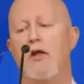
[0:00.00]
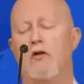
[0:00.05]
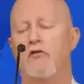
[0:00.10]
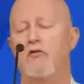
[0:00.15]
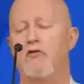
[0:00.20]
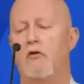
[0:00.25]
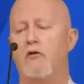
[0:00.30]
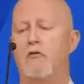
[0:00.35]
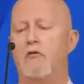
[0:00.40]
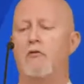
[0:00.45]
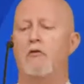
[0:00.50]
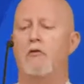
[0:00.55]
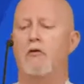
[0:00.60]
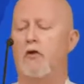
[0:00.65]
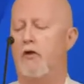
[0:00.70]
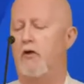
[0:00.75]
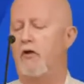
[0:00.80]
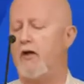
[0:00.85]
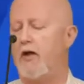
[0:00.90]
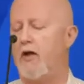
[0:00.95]
So
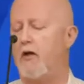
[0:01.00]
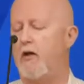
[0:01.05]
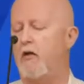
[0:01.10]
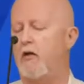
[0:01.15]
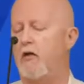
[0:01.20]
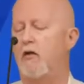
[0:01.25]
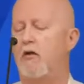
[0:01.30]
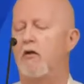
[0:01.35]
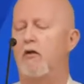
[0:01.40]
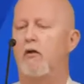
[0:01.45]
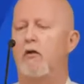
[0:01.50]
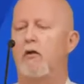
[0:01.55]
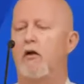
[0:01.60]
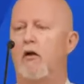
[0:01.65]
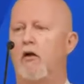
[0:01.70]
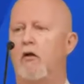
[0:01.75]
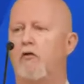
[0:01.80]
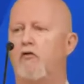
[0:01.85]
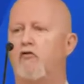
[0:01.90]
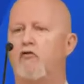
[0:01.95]
again,
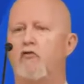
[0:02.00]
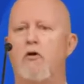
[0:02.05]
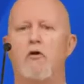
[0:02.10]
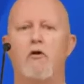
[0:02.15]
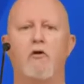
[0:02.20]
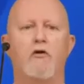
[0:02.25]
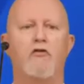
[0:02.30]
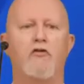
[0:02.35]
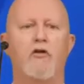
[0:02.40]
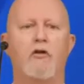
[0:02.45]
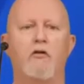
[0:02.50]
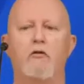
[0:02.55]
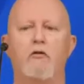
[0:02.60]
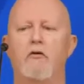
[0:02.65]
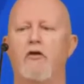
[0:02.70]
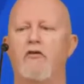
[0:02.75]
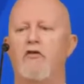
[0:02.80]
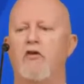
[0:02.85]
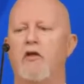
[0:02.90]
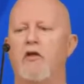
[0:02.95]
stronger
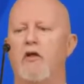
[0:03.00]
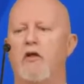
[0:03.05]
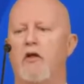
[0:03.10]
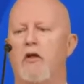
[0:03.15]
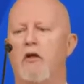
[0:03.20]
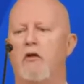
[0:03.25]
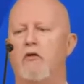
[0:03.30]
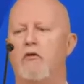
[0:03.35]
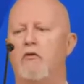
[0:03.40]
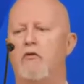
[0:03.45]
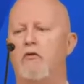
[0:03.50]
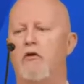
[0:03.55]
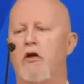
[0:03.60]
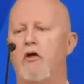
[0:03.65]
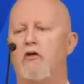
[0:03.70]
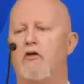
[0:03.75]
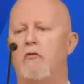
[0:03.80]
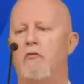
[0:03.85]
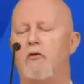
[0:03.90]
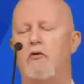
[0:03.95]
security, your
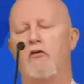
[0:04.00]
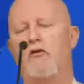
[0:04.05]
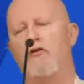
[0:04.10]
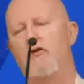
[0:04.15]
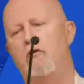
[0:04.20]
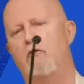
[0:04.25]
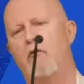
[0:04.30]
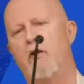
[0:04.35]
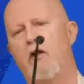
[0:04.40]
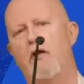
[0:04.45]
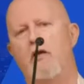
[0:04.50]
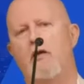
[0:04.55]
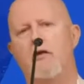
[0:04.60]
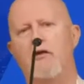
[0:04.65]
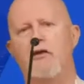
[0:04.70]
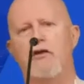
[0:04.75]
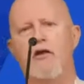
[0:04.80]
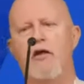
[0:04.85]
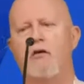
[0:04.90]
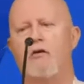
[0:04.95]
document
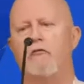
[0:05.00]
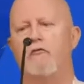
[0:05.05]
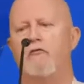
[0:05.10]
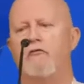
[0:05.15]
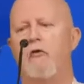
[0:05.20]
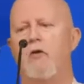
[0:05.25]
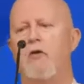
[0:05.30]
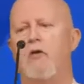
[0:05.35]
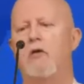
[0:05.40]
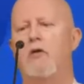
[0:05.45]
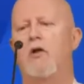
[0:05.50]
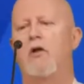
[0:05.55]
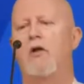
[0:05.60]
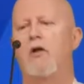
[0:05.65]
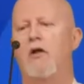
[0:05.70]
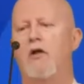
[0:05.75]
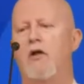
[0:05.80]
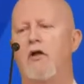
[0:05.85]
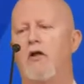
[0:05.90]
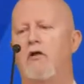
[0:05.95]
theoretically cannot fall
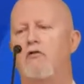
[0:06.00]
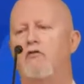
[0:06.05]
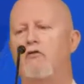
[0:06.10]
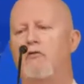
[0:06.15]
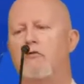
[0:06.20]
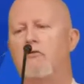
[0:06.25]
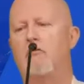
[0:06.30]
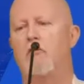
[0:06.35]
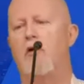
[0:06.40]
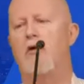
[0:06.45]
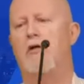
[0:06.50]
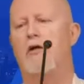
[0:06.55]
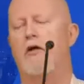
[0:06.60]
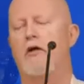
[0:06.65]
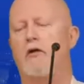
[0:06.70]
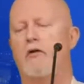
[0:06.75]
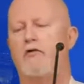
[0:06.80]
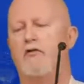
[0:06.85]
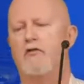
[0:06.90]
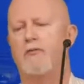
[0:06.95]
into the wrong
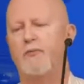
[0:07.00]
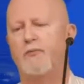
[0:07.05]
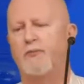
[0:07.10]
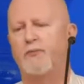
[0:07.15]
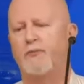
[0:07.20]
hands.